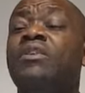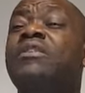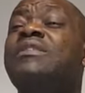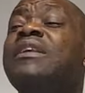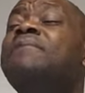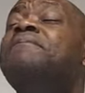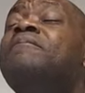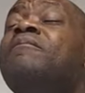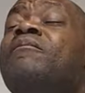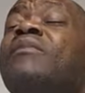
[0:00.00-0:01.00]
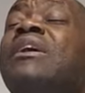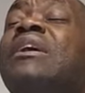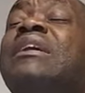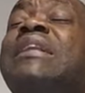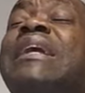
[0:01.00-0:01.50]
You see,
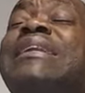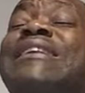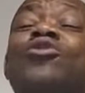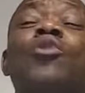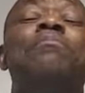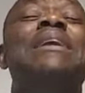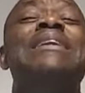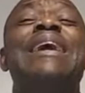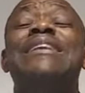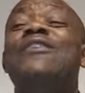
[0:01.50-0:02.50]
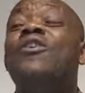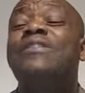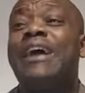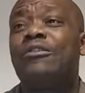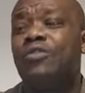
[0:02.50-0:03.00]
the disobedience did not
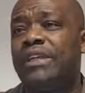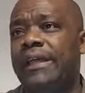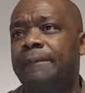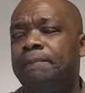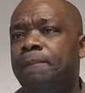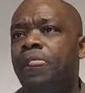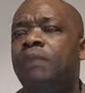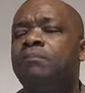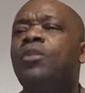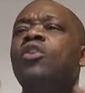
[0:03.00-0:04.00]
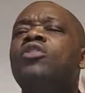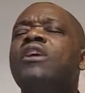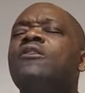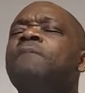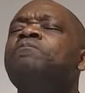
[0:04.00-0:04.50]
start today because,
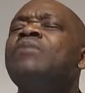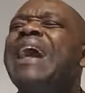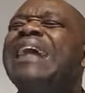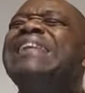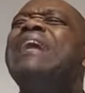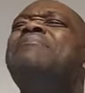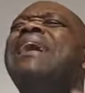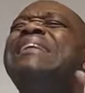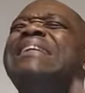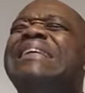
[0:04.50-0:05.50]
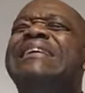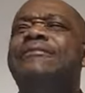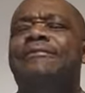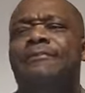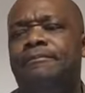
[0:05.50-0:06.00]
you know, Adam and
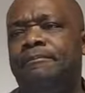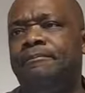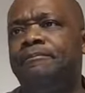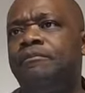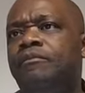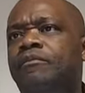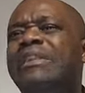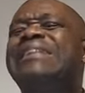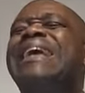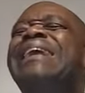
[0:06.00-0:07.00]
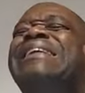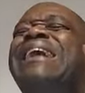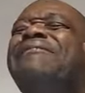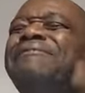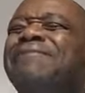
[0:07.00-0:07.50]
Eve, their,
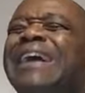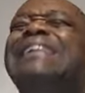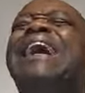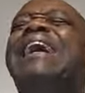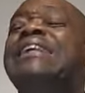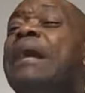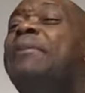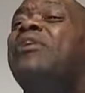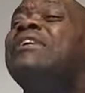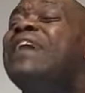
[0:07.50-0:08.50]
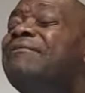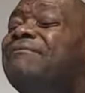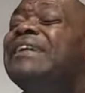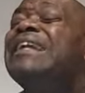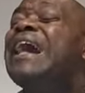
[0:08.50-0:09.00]
their father, their biological
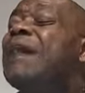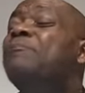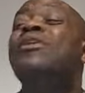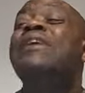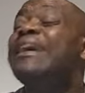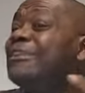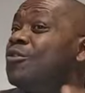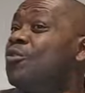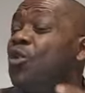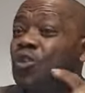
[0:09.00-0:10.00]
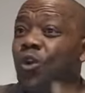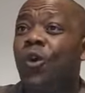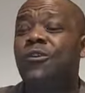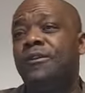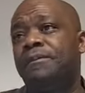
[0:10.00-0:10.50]
father and mother is, was
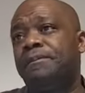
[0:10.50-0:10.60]
God